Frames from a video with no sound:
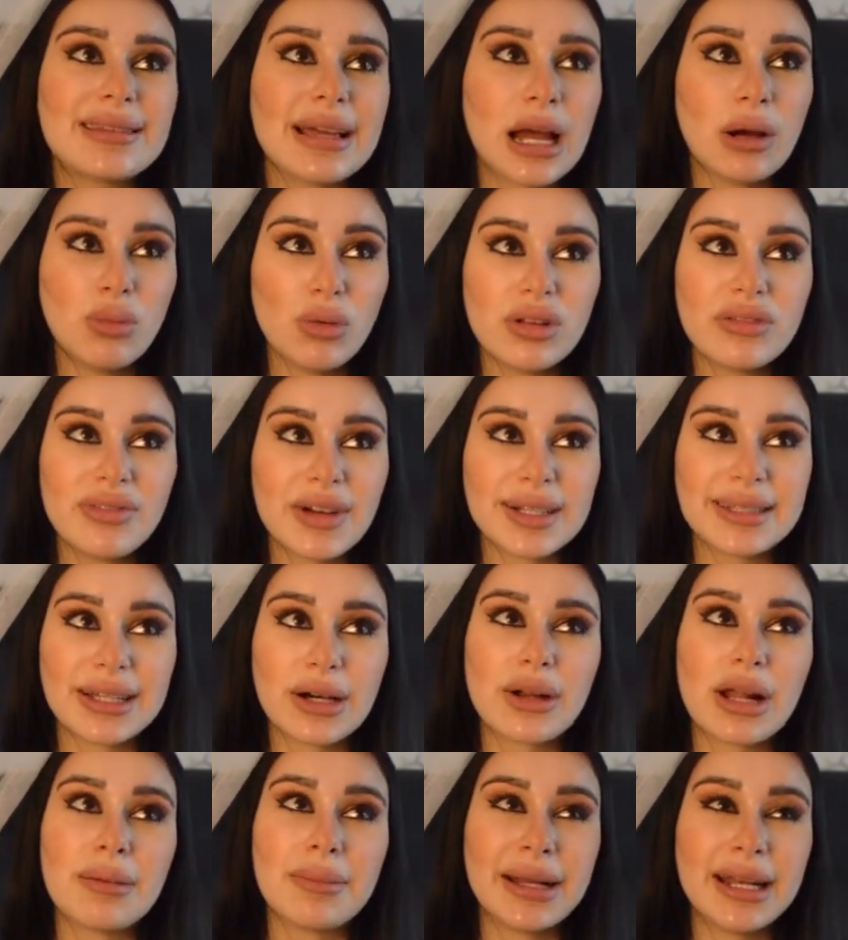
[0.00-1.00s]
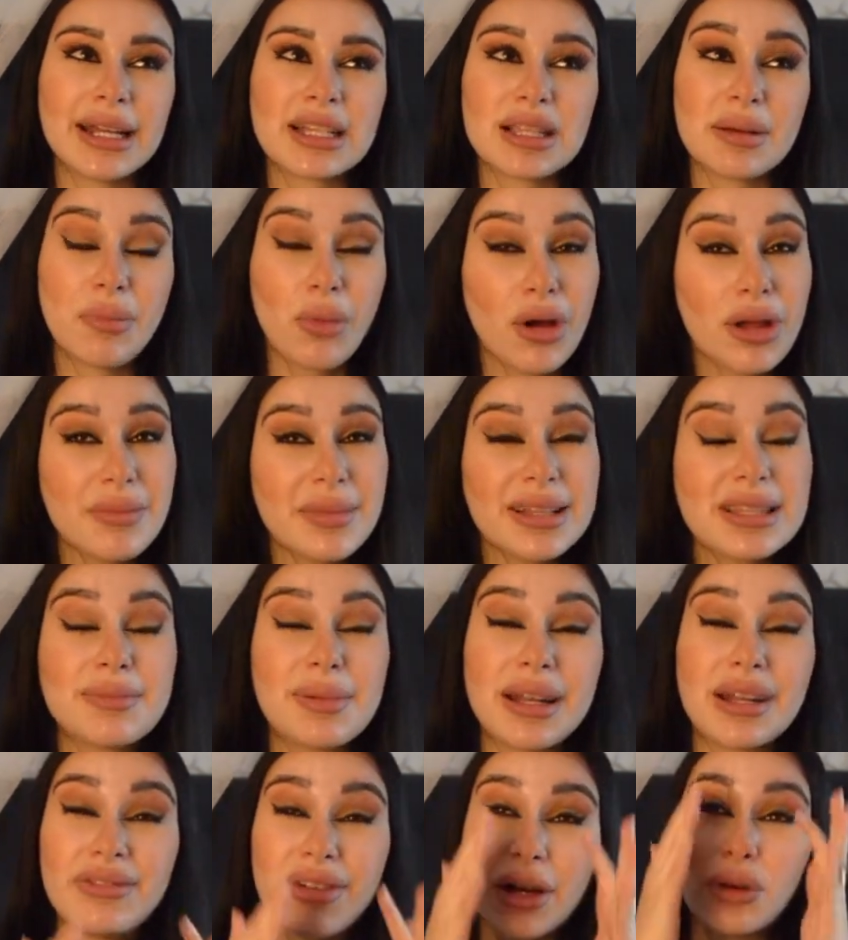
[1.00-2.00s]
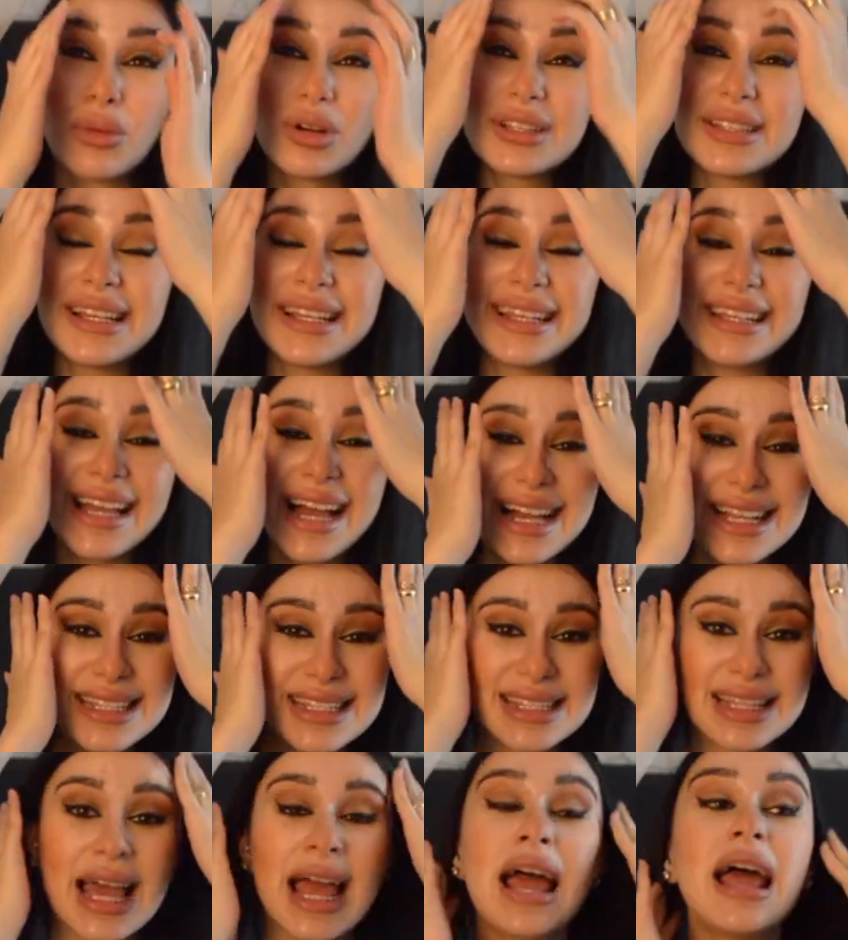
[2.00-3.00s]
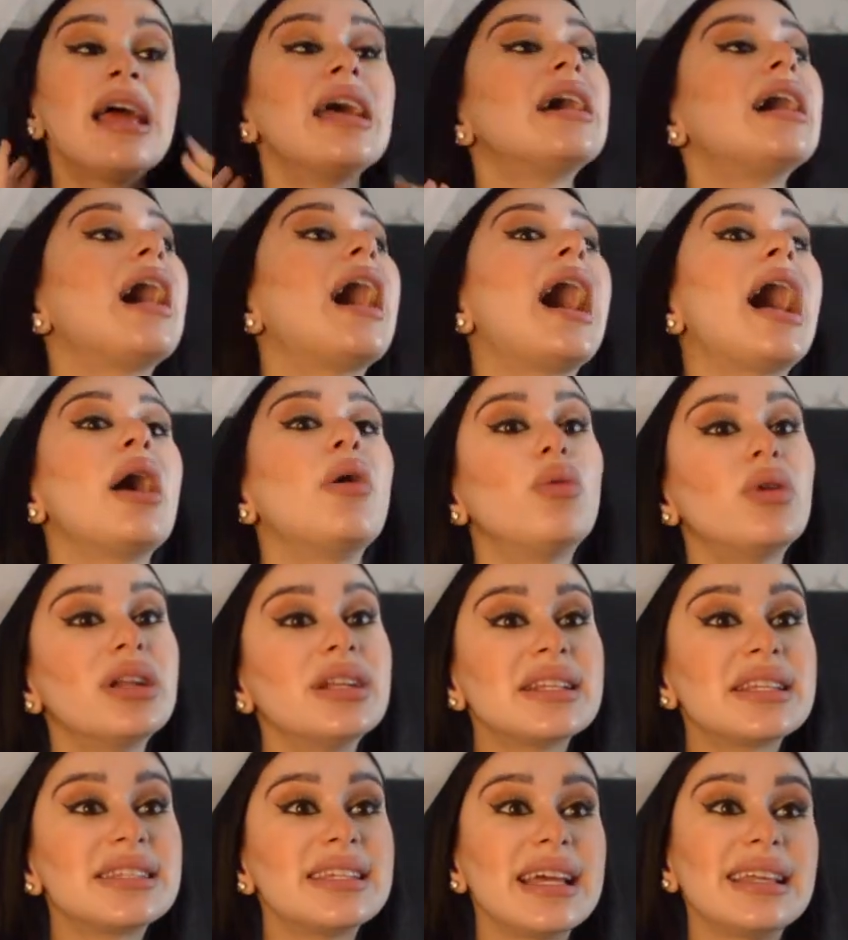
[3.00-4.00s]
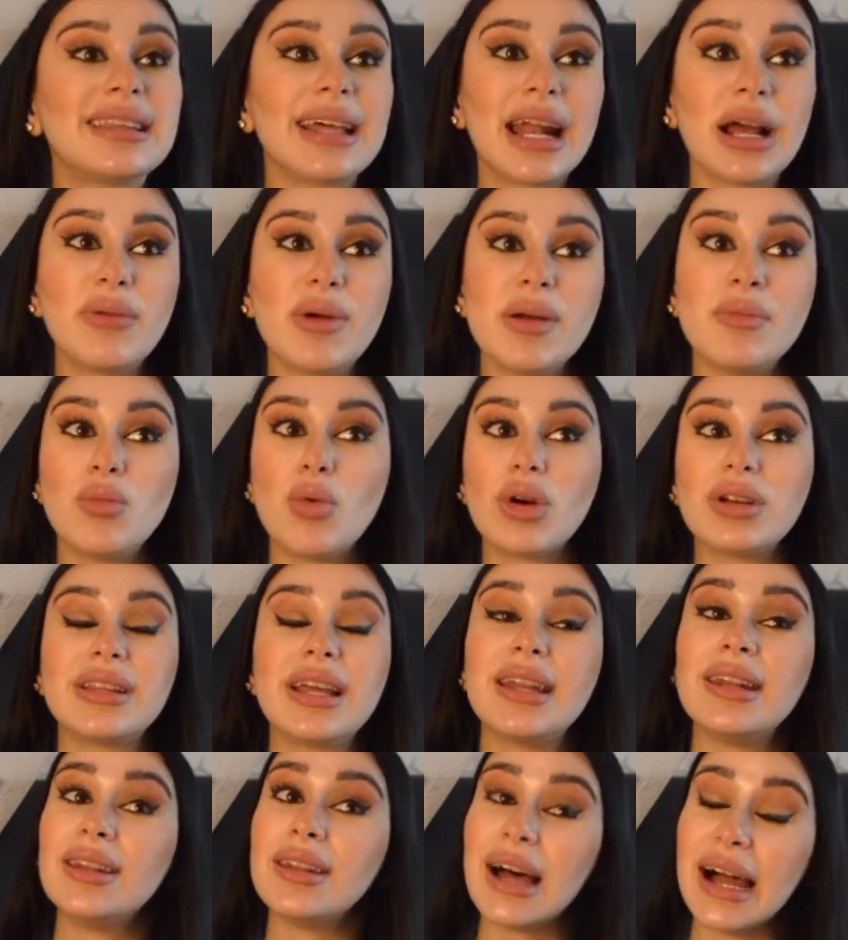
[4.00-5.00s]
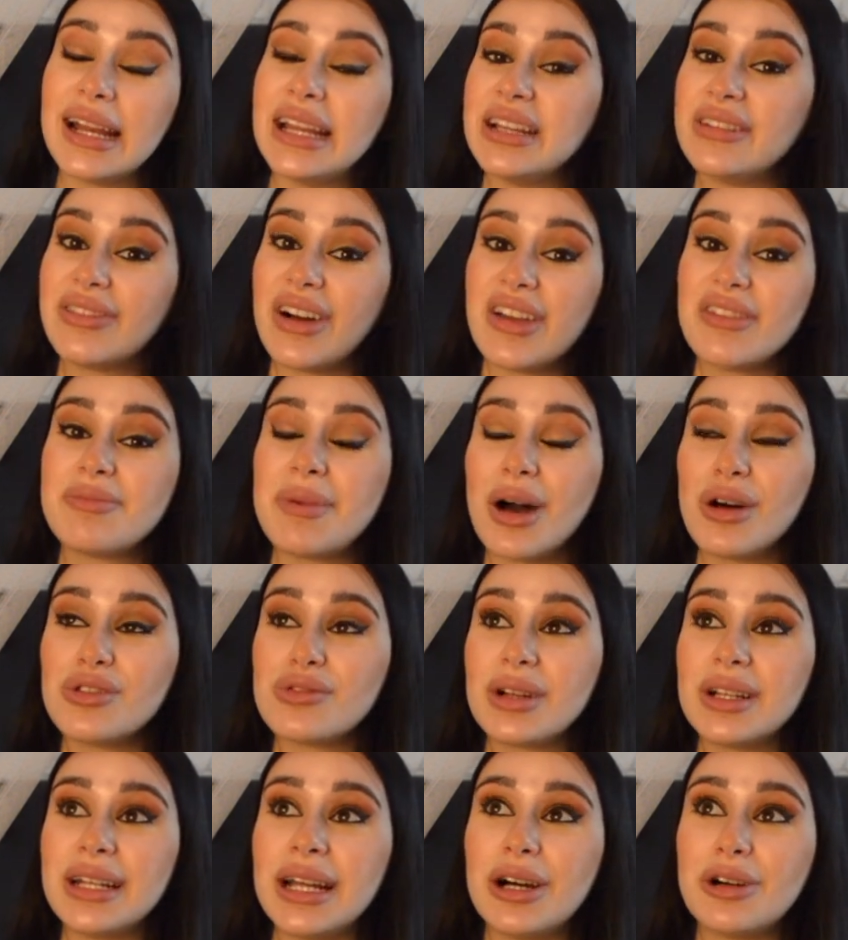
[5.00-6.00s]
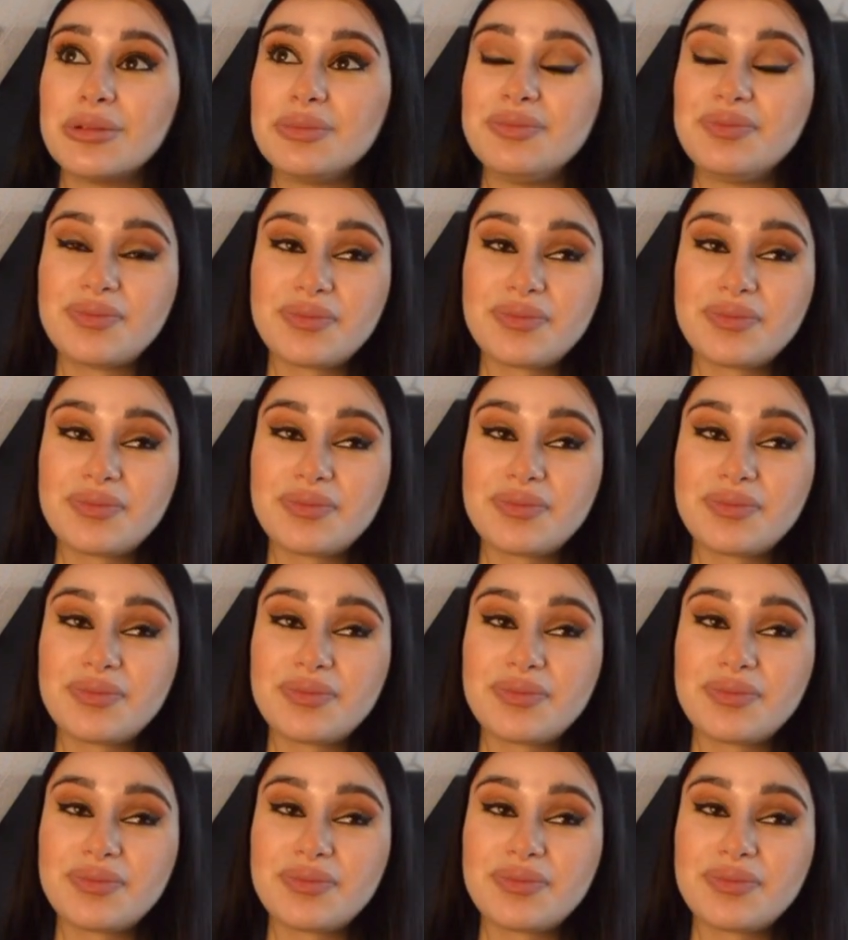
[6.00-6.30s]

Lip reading: I will find out at my next appointment, but if I were to guess, I wouldn't say that I weigh more than 95 pounds right now,